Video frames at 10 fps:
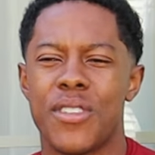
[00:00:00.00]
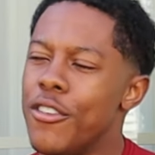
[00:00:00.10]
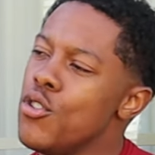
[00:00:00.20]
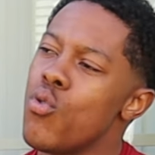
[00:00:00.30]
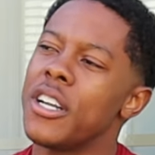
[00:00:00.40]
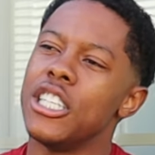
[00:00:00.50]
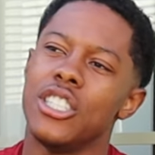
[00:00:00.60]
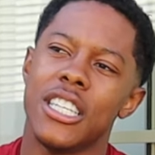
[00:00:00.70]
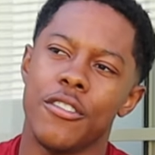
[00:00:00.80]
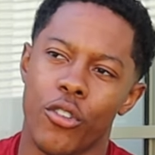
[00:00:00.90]
If you want to
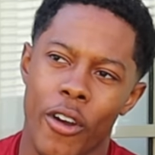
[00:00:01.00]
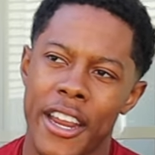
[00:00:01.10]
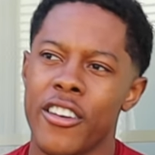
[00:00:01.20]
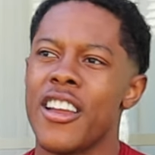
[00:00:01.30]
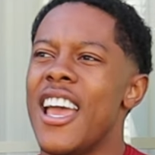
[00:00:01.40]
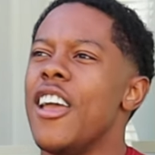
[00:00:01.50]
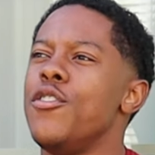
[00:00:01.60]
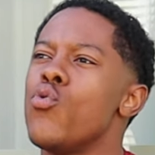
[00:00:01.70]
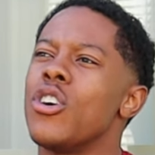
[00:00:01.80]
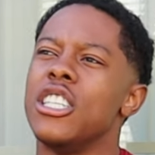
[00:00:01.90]
achieve greater,
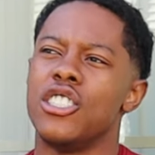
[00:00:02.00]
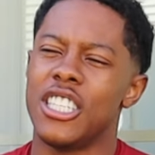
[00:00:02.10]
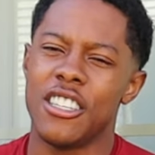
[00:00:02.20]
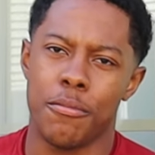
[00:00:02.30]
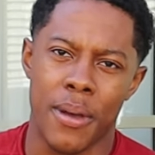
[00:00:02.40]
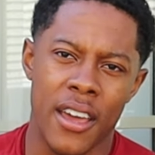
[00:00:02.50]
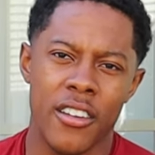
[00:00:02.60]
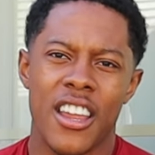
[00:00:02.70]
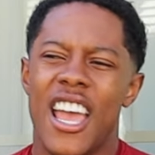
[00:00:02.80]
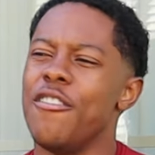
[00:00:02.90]
if you want to achieve
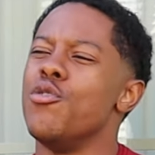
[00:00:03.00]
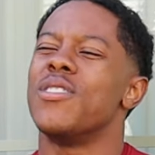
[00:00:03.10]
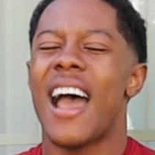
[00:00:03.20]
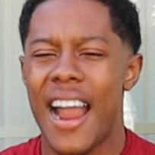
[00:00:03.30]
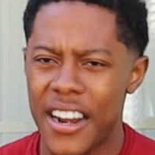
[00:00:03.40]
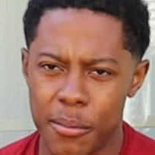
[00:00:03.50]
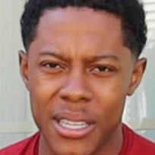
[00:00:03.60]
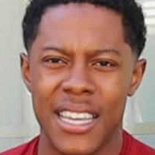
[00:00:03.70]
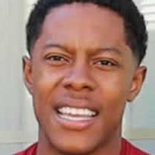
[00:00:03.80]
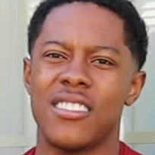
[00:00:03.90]
better, if you're tired of
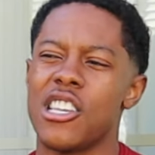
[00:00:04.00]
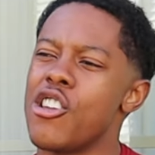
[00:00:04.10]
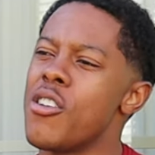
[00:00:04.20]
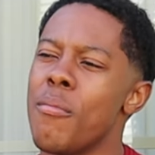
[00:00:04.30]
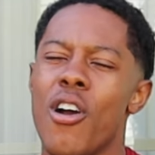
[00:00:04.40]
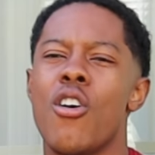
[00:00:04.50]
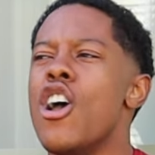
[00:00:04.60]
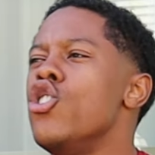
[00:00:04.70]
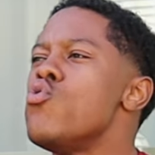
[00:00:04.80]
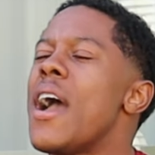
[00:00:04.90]
being insecure, bro,
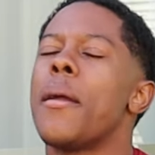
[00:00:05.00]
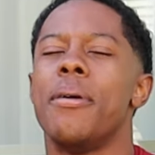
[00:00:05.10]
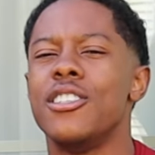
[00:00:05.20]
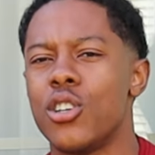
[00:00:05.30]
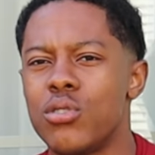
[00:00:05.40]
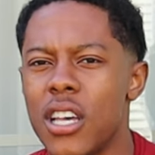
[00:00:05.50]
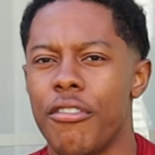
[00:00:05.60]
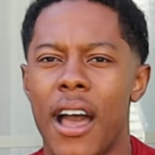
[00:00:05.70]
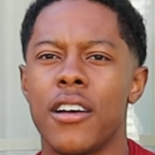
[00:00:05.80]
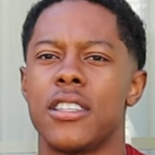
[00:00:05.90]
you got to put
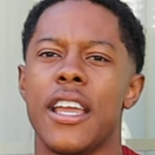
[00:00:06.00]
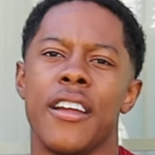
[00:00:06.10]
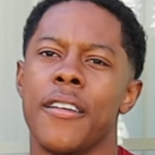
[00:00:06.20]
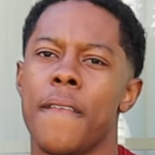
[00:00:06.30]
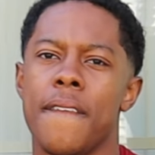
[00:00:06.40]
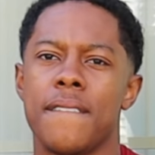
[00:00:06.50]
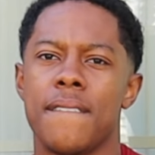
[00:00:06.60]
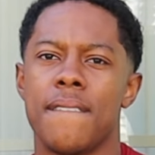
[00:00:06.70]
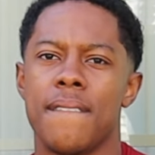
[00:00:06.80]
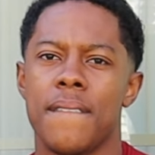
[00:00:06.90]
yourself out there.
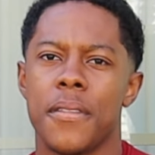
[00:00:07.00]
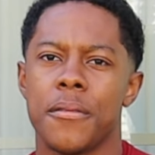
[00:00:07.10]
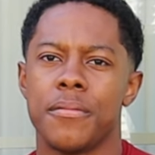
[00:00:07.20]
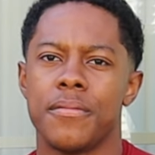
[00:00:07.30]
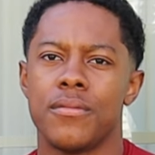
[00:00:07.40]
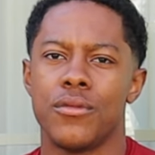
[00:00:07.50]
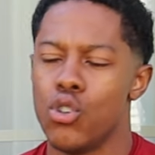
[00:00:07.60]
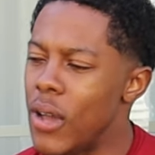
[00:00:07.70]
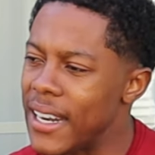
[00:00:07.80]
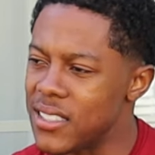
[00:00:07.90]

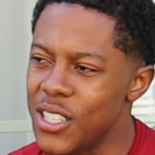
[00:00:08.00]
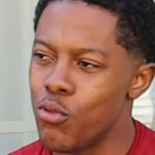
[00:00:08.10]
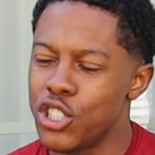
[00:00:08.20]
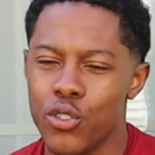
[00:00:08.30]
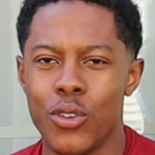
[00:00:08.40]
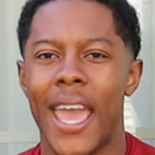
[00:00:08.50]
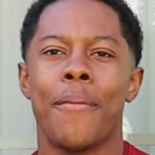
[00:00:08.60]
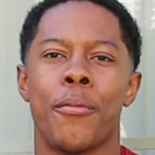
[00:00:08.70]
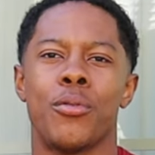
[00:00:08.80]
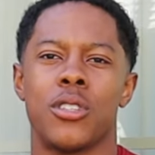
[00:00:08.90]
You got to see what you're
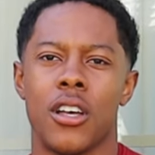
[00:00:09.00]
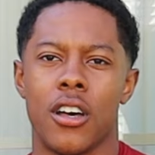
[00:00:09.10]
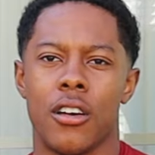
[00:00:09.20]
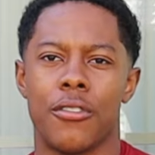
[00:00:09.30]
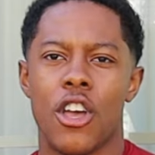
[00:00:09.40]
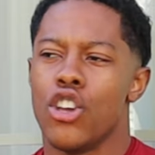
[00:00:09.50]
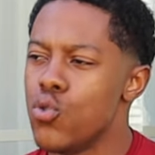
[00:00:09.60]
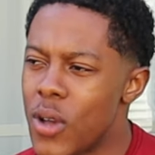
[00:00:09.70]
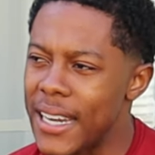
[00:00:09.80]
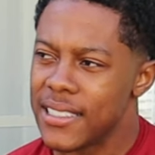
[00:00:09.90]
capable of.
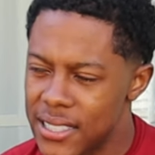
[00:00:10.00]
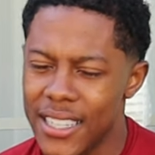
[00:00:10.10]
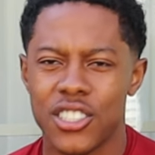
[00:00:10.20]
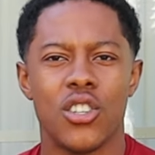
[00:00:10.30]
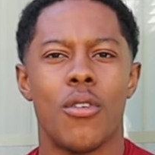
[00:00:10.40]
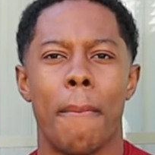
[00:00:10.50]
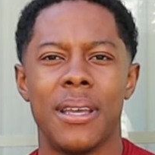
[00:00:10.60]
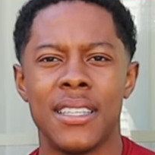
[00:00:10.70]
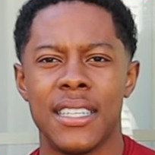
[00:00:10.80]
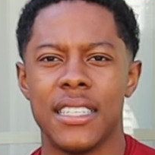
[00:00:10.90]
You got to test your
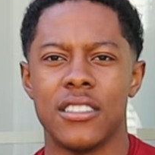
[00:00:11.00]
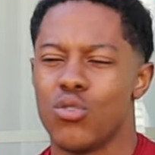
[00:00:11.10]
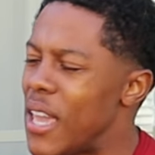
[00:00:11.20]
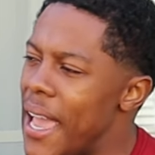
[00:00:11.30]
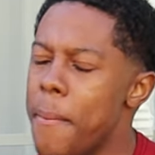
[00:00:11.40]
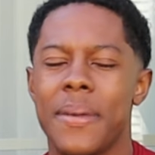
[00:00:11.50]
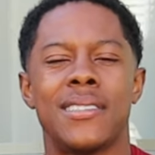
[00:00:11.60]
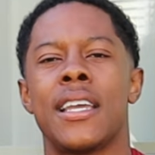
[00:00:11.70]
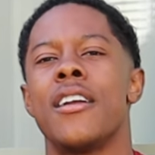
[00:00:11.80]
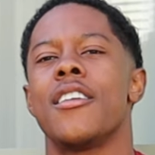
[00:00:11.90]
abilities. You can't be
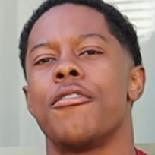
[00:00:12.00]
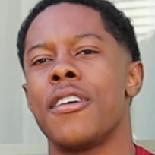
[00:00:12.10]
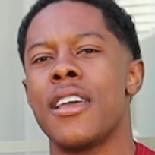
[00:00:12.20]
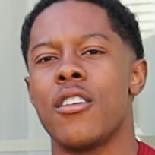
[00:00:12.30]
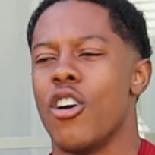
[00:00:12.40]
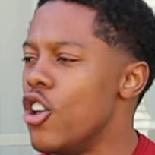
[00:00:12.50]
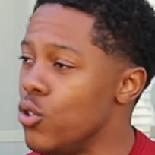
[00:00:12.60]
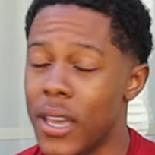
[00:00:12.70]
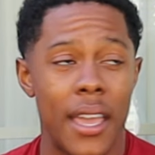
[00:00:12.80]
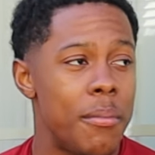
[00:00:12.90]
scared to fail.
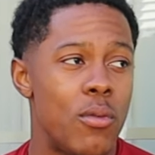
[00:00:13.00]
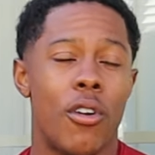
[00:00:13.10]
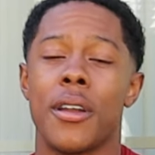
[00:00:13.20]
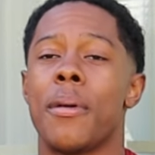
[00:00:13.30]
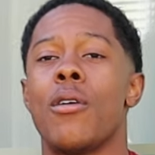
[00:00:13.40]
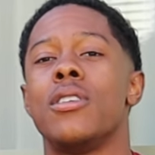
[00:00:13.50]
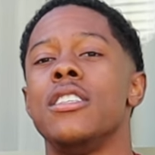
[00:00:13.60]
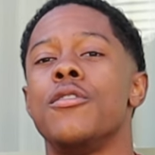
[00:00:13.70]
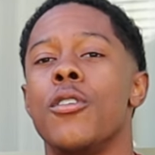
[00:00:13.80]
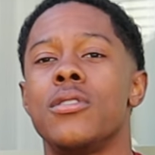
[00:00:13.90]
You can't be worried about what
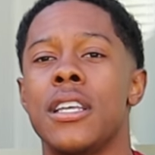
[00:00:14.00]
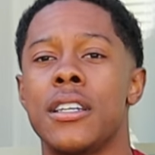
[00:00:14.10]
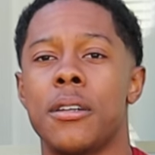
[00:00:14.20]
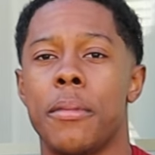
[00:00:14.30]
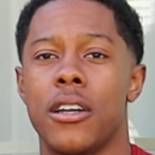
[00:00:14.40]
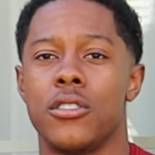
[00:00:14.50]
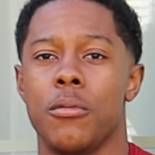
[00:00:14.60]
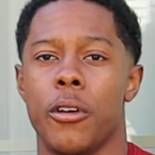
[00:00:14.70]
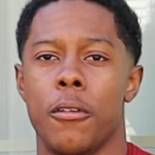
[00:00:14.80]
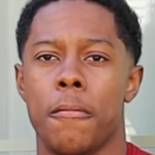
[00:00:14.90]
these folks thinking about
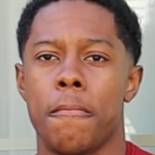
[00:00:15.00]
you, bro.